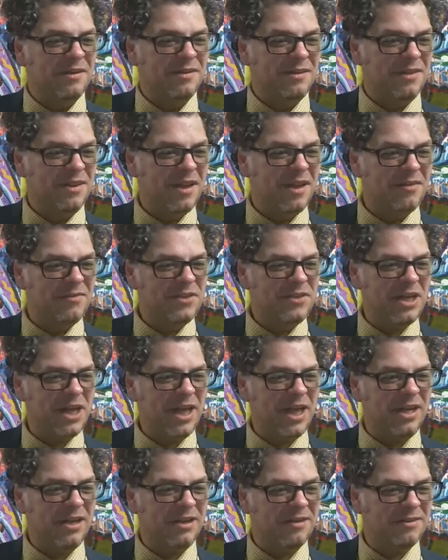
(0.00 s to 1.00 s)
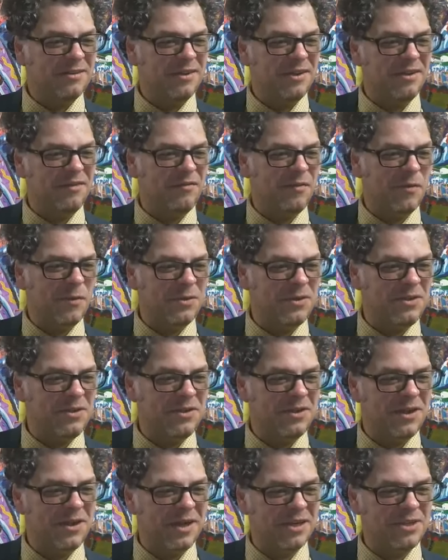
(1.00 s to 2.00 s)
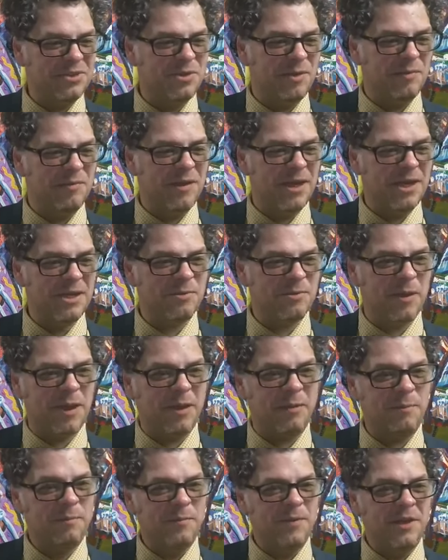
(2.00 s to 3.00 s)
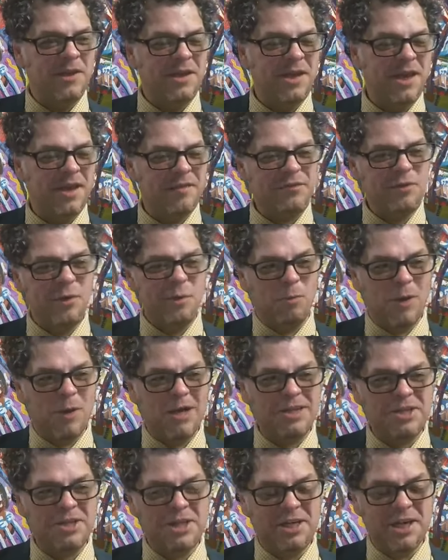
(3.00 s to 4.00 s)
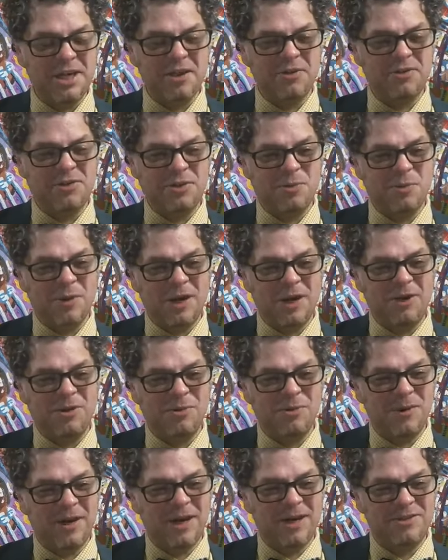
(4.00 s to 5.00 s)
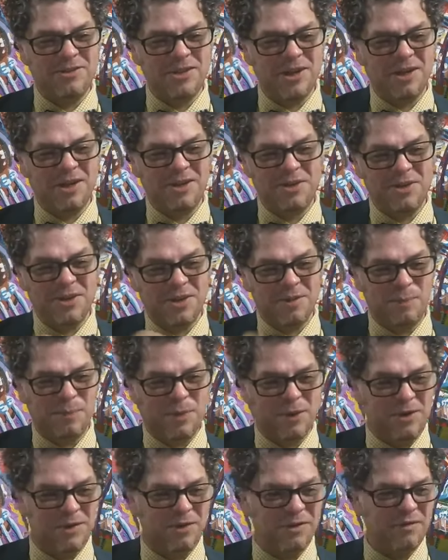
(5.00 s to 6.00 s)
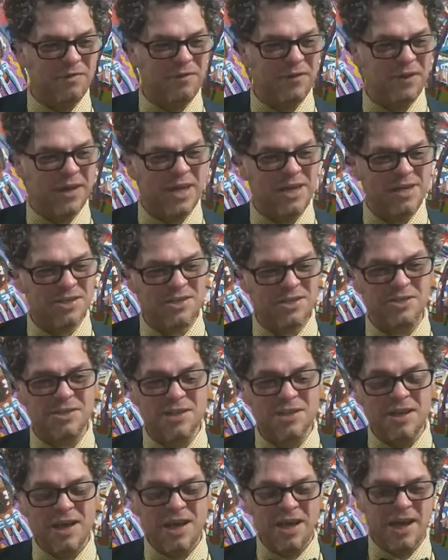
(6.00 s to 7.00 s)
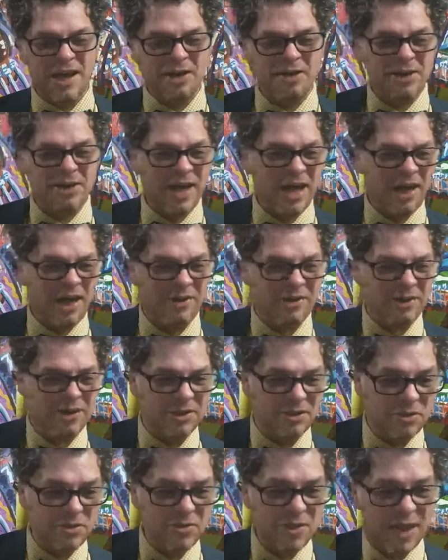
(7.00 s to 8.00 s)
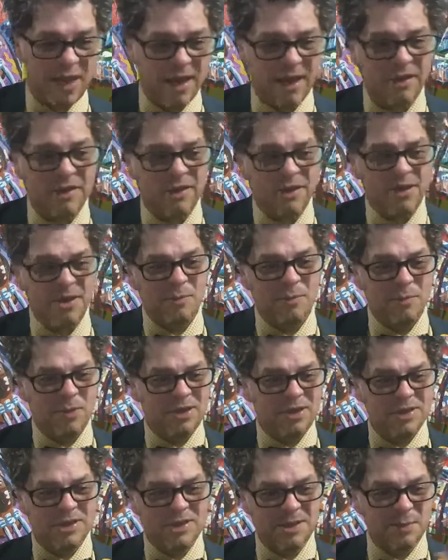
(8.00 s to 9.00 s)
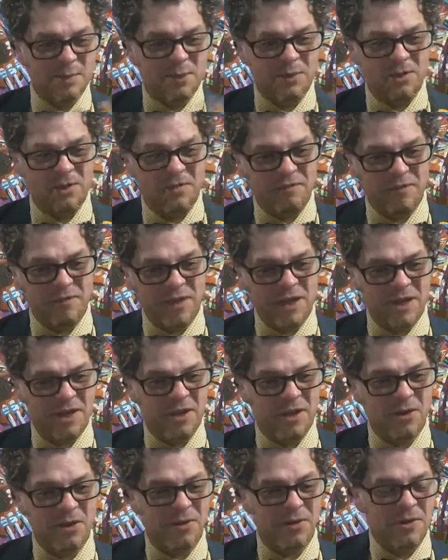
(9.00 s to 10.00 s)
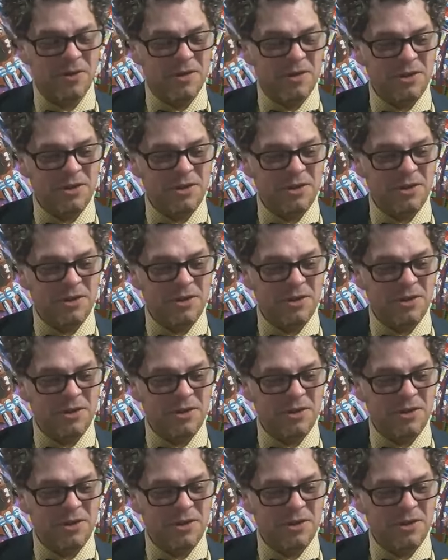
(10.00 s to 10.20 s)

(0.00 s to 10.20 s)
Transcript: Love chatting. Looking forward to the next stream. Thanks, man. Yeah, if you're watching now and you want to know when I talk, you can put notifications. I don't know how to do that, but it's somewhere in the video.